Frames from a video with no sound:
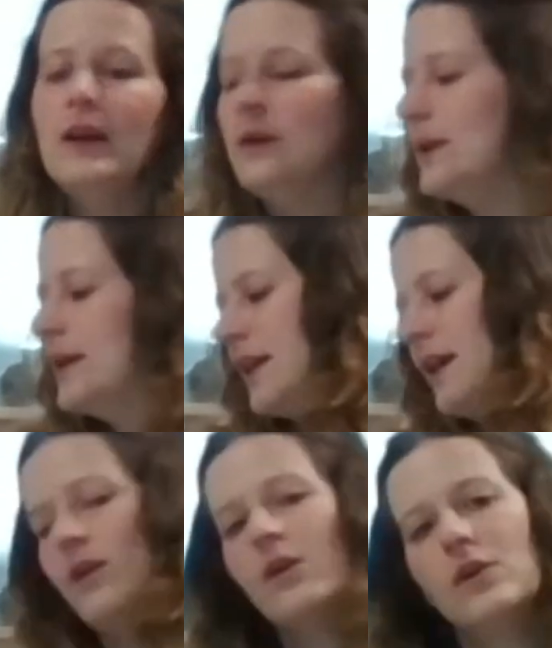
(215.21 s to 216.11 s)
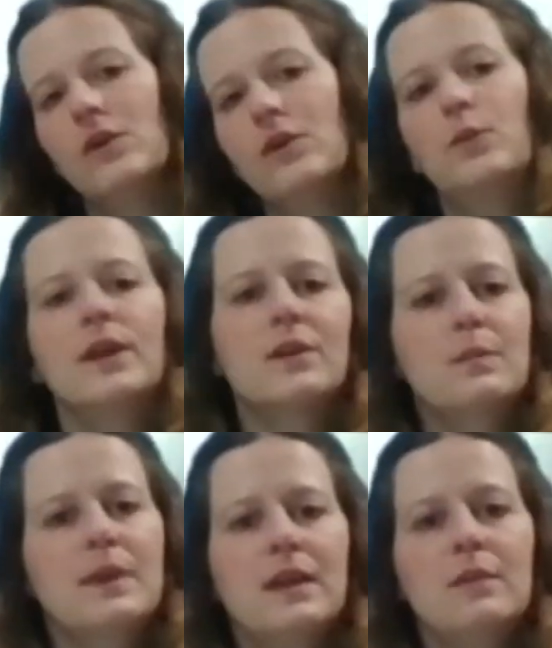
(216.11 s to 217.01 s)
we're going to get hot, we're going to
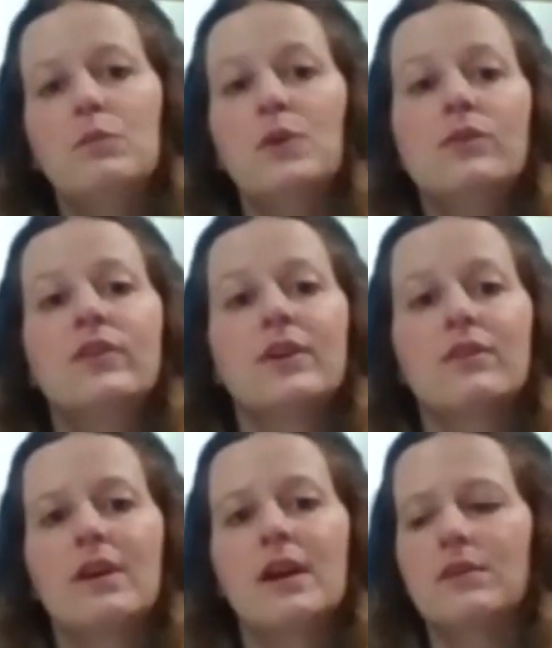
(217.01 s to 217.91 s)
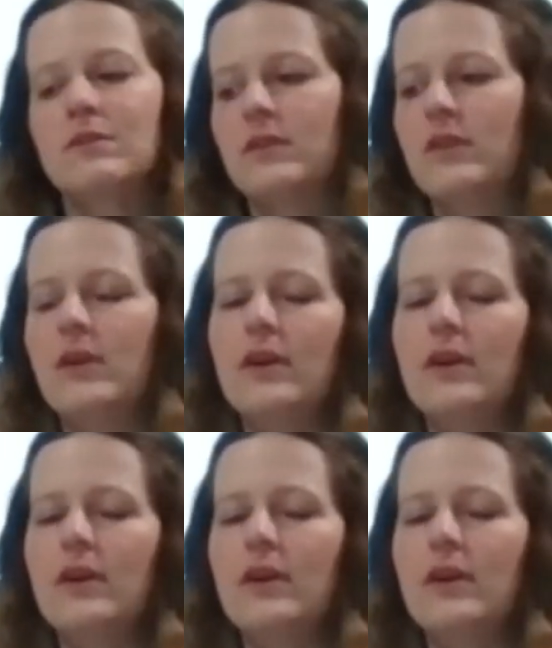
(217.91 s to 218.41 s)
be moving around.